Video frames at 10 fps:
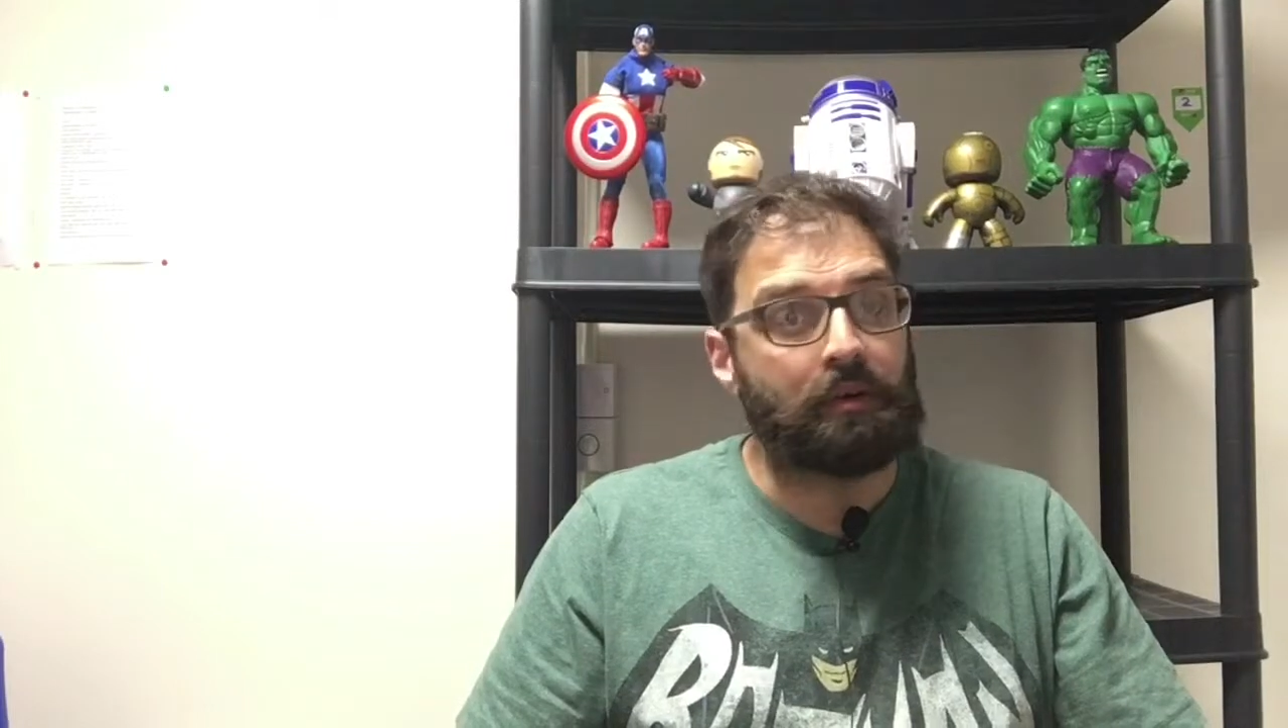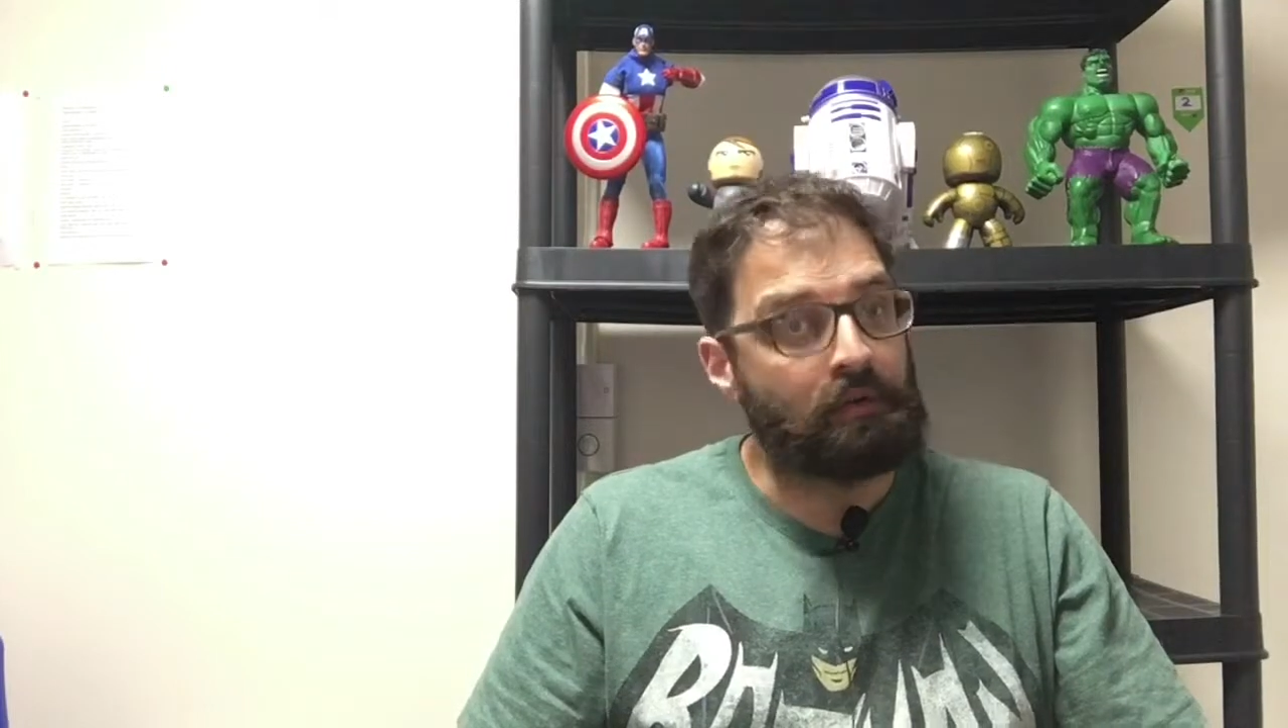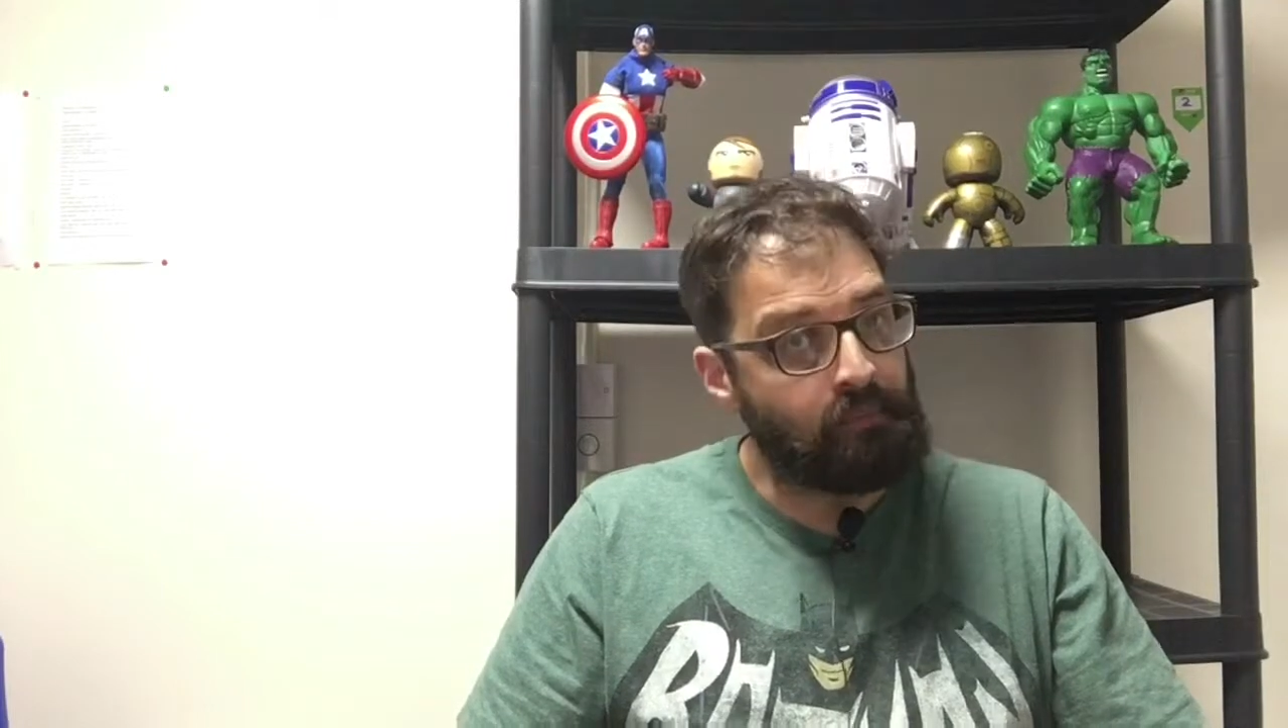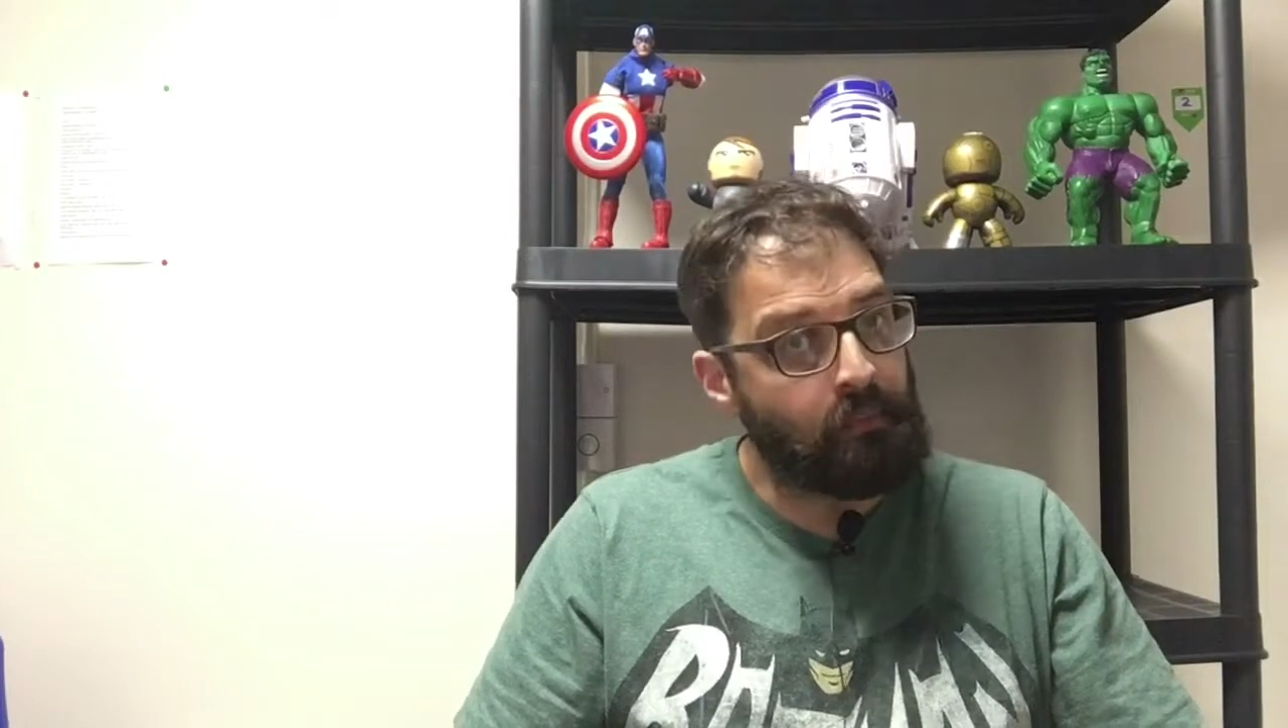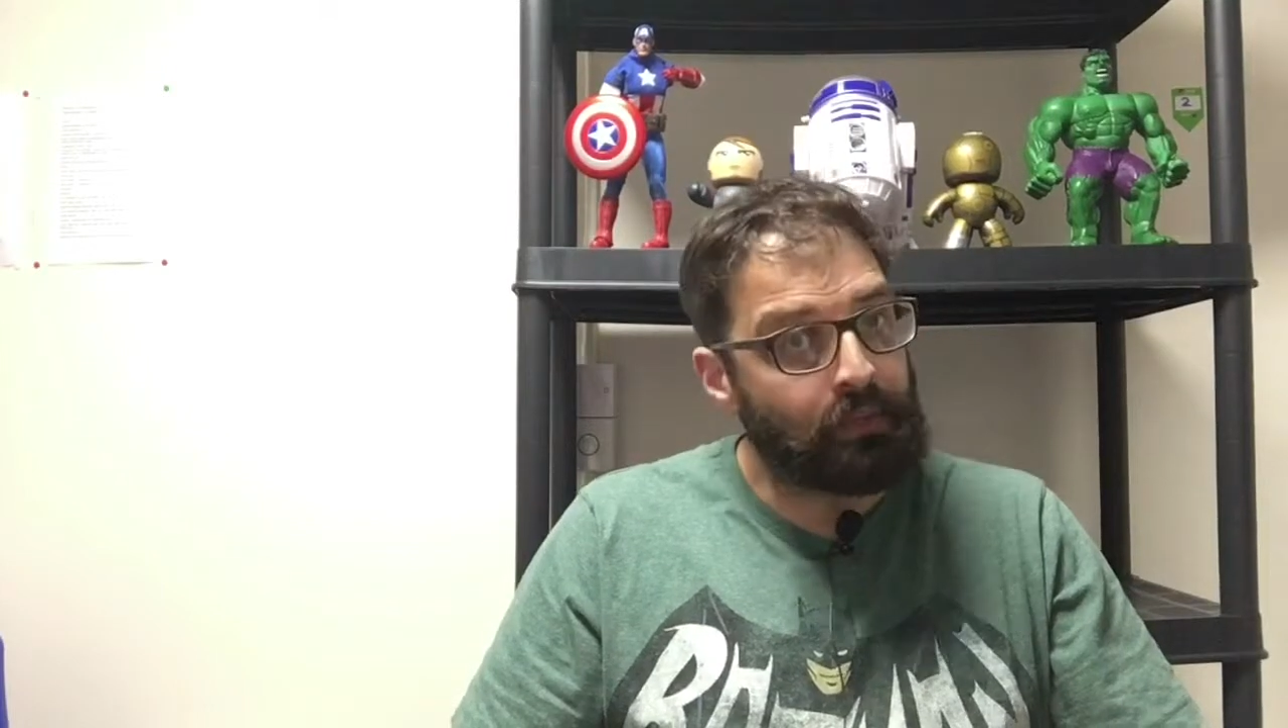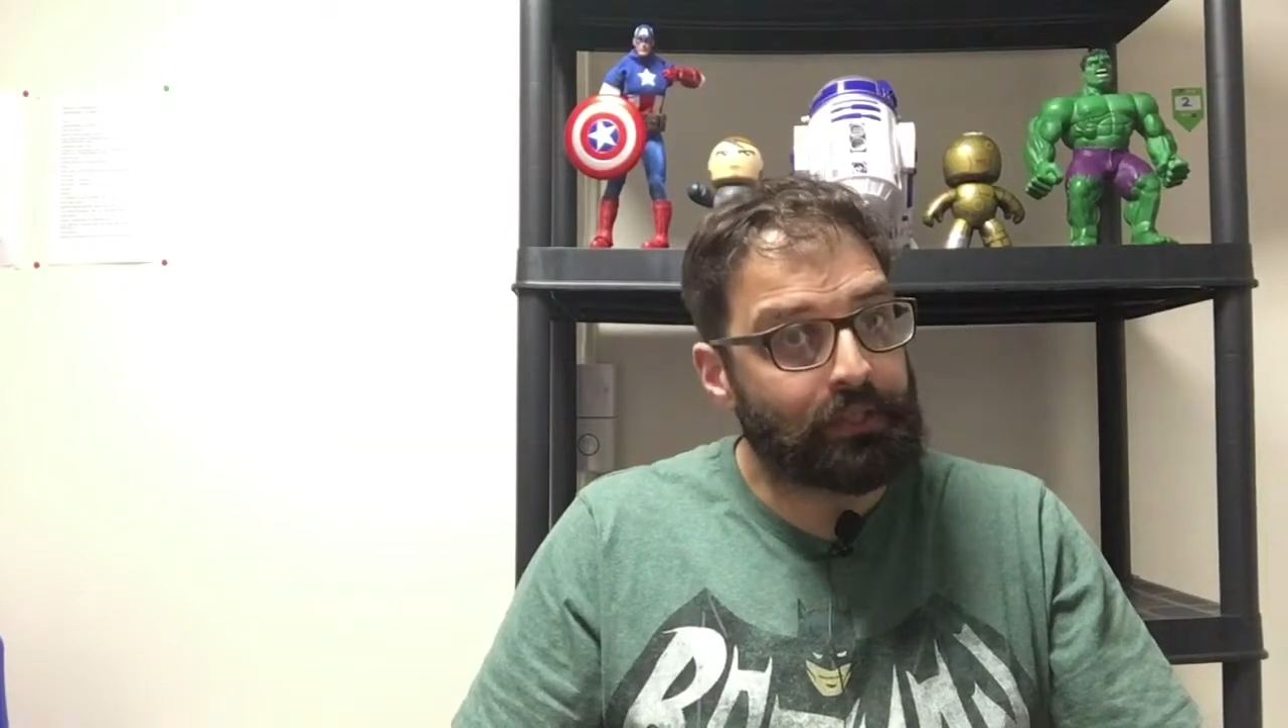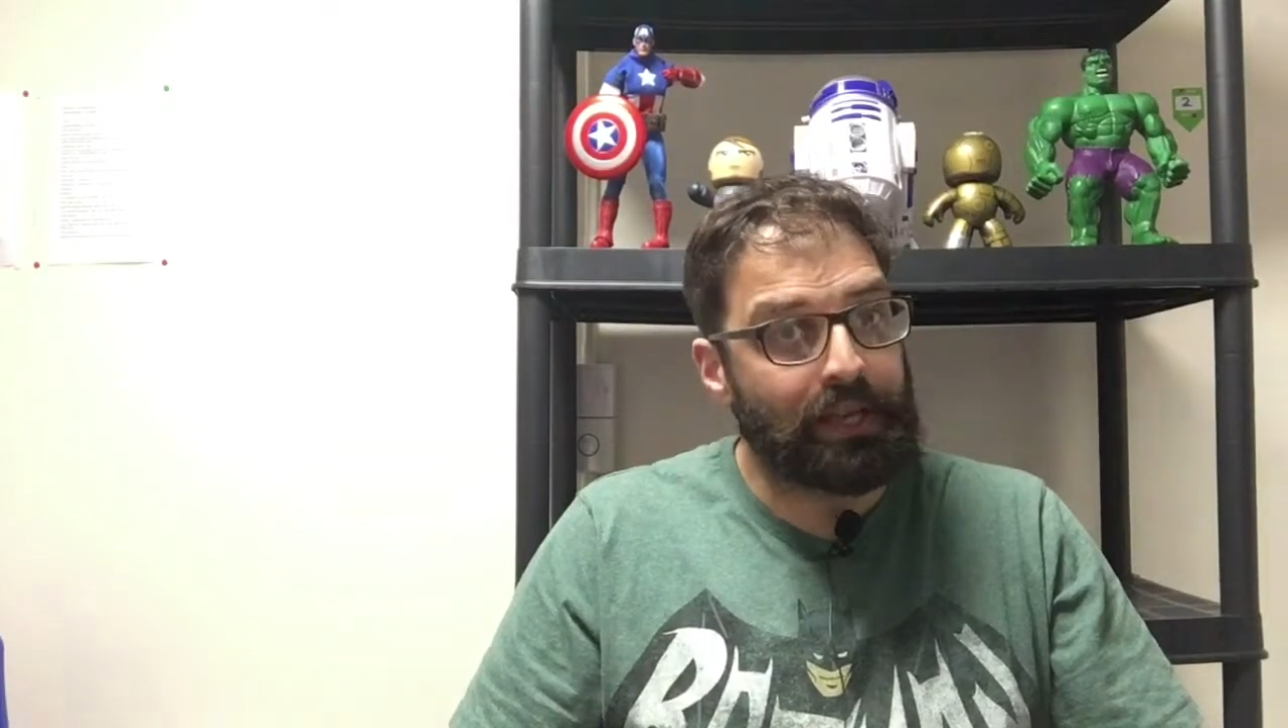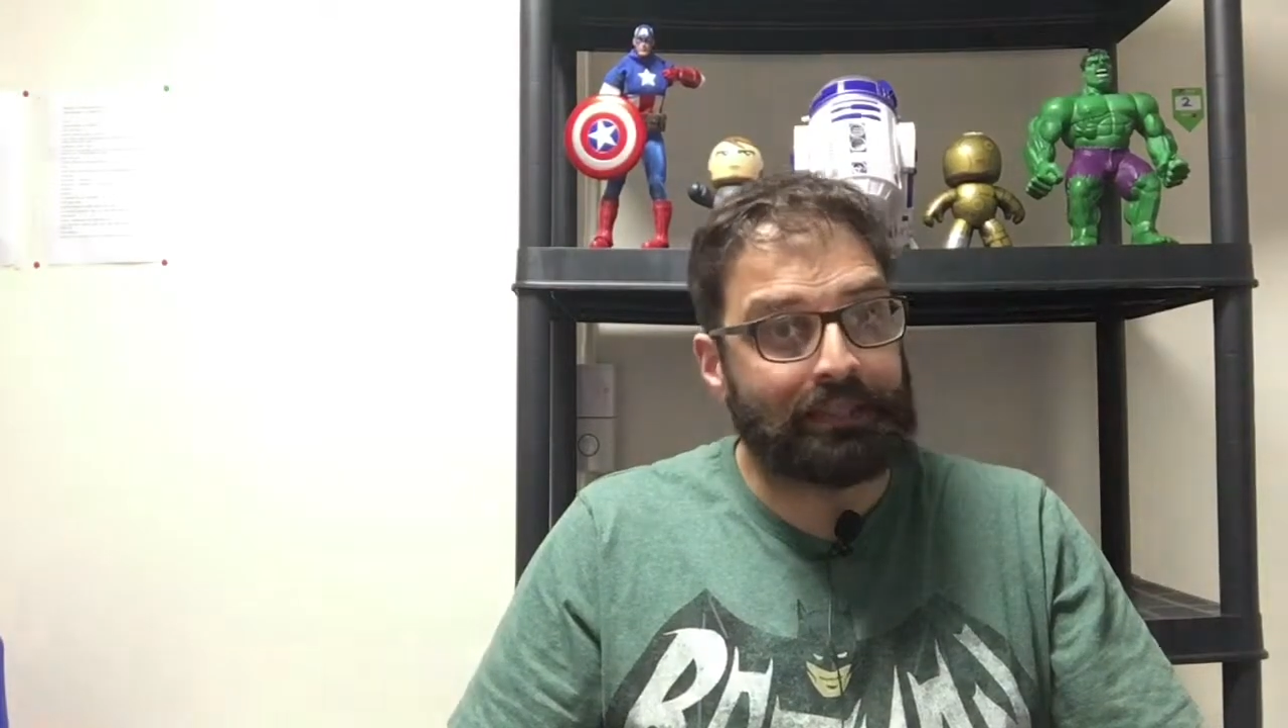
remembered